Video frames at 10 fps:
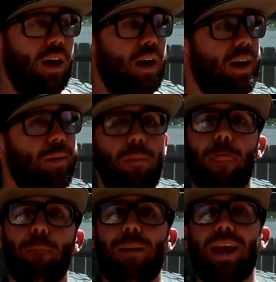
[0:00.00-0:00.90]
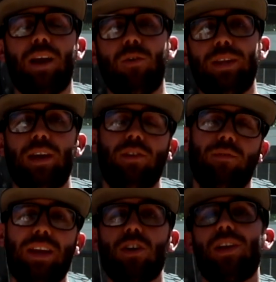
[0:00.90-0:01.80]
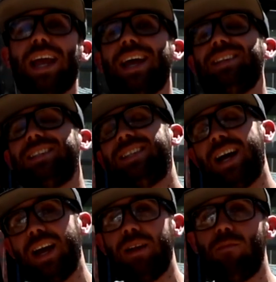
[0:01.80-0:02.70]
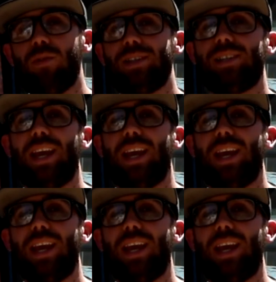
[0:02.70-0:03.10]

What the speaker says: my only other vehicle I had at the time was